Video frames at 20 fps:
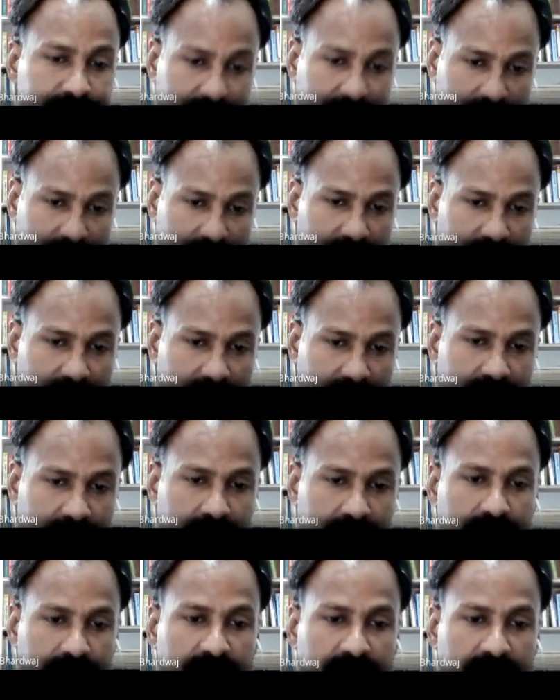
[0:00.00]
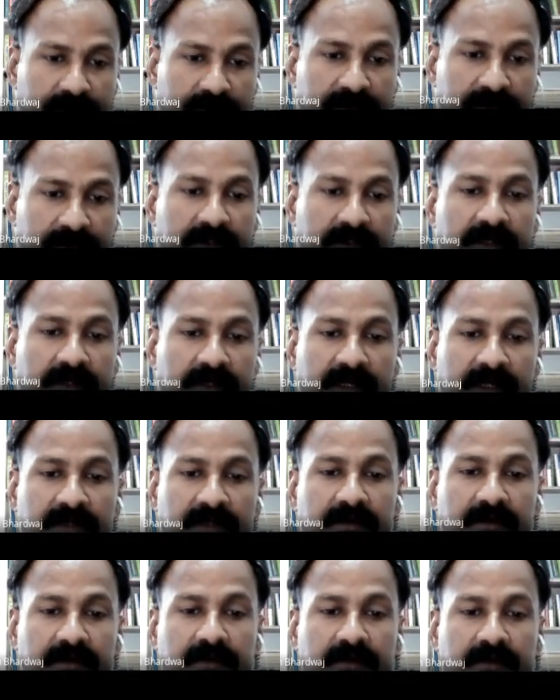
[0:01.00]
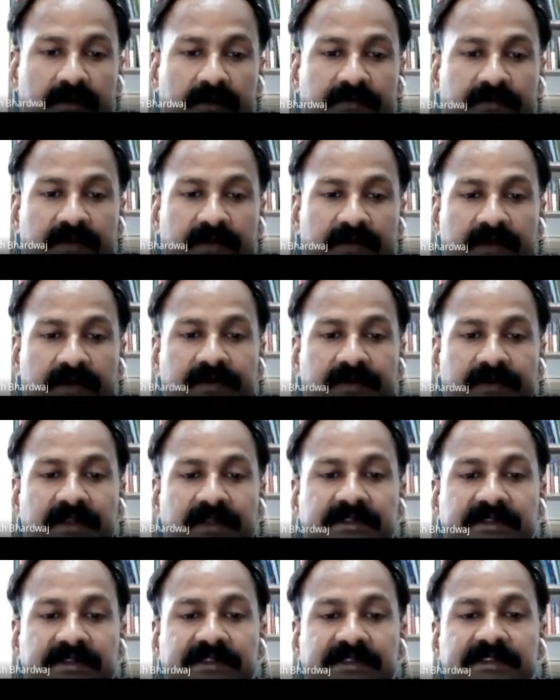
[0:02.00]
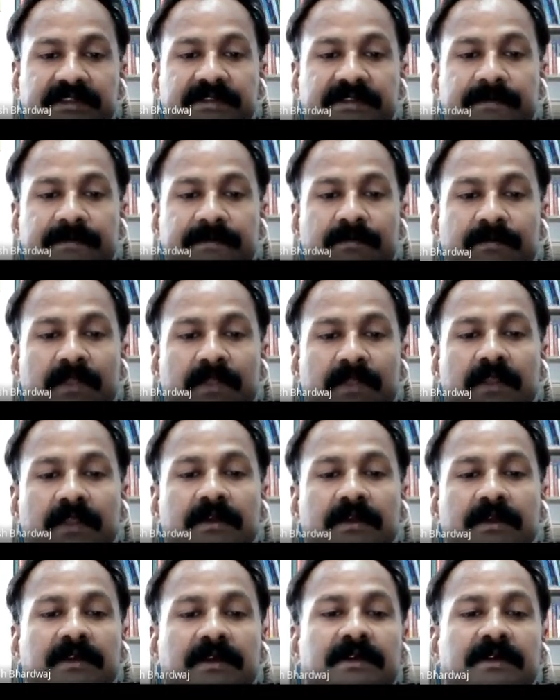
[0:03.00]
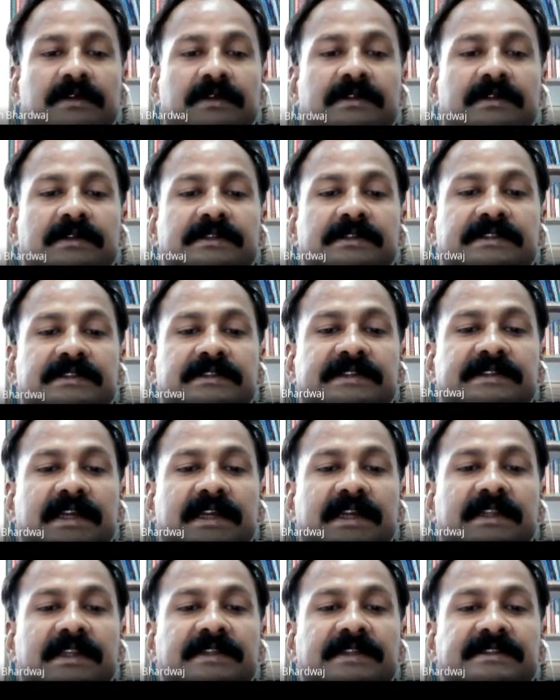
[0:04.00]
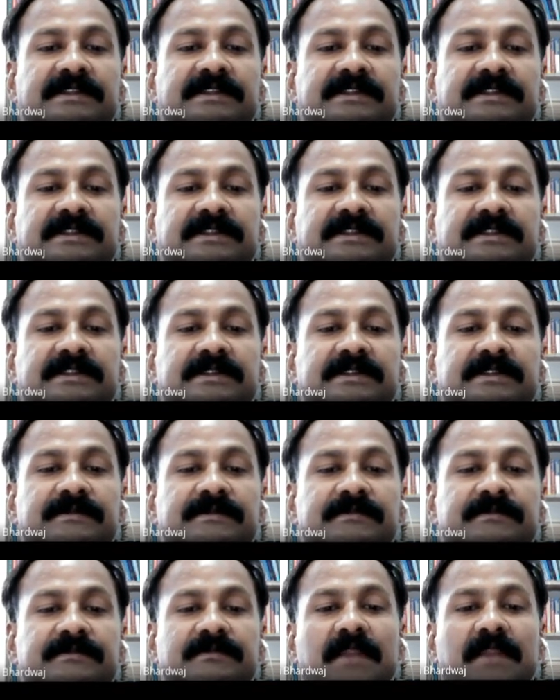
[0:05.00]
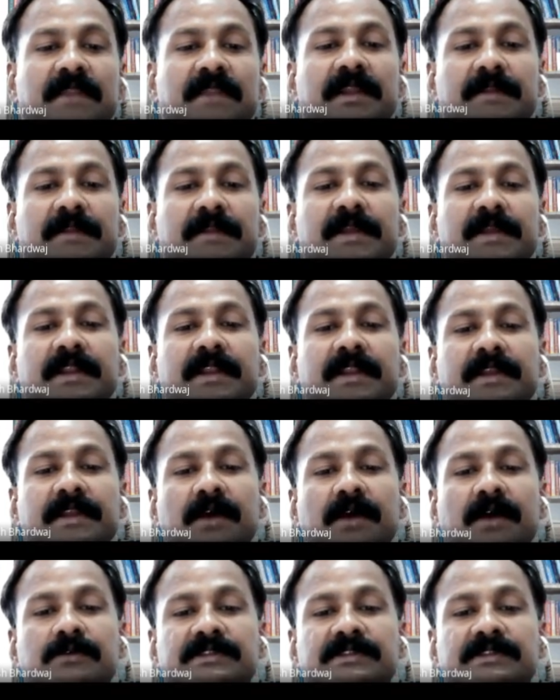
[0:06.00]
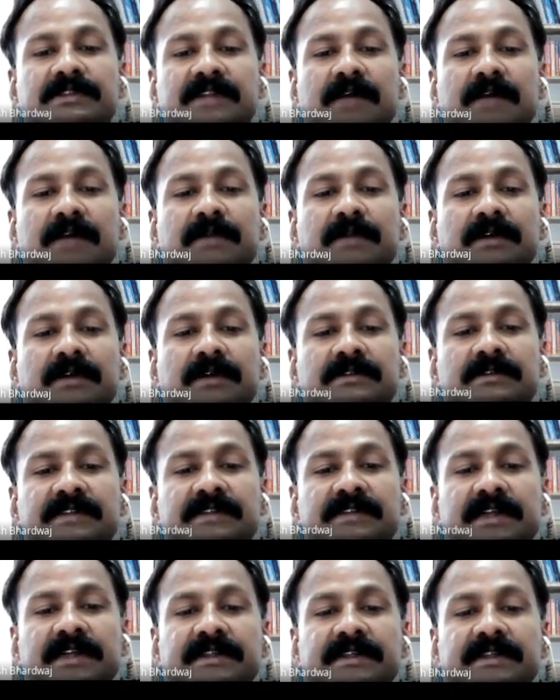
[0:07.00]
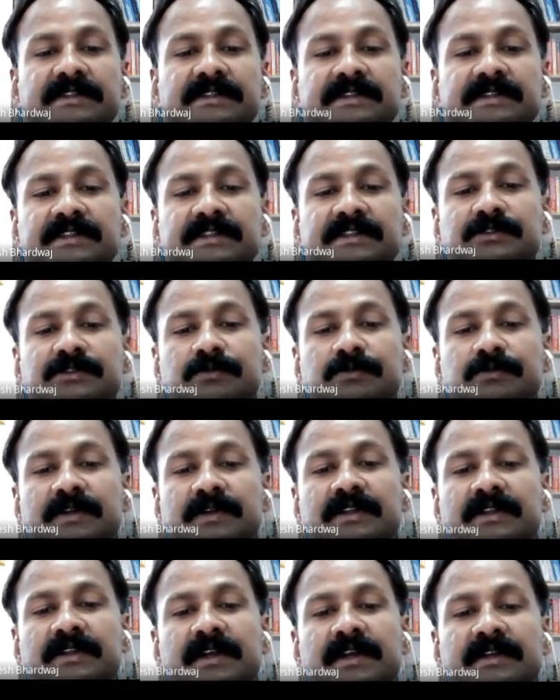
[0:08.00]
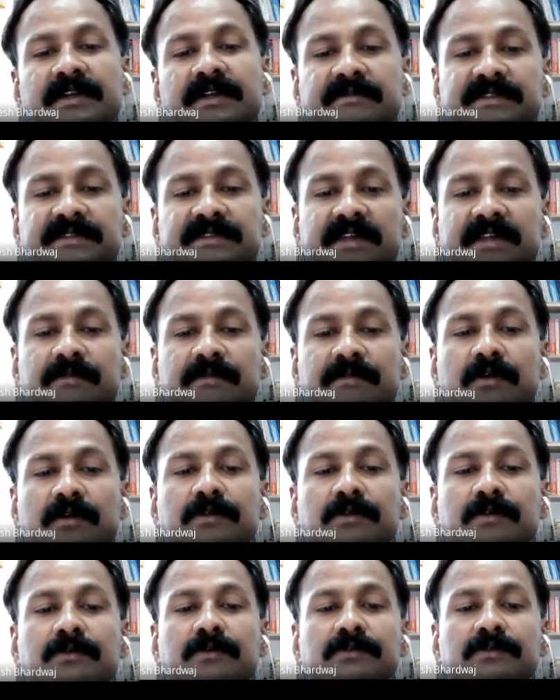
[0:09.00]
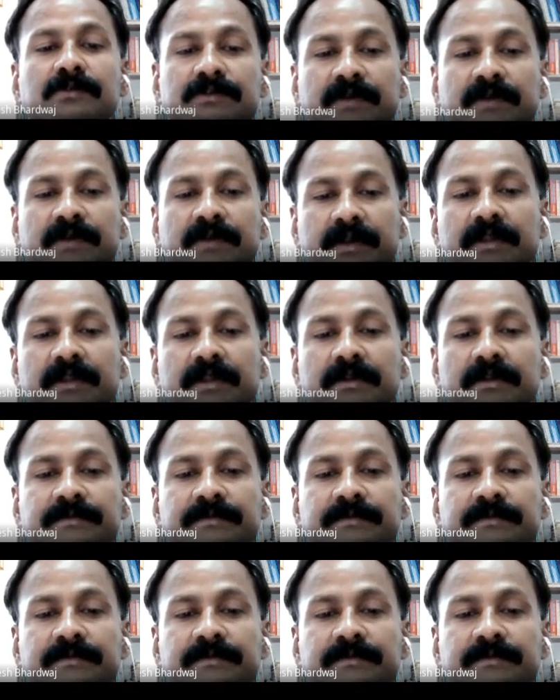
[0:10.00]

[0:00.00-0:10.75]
The third line of evidence silenced remaining doubts among scientists as to whether atoms and molecules were real.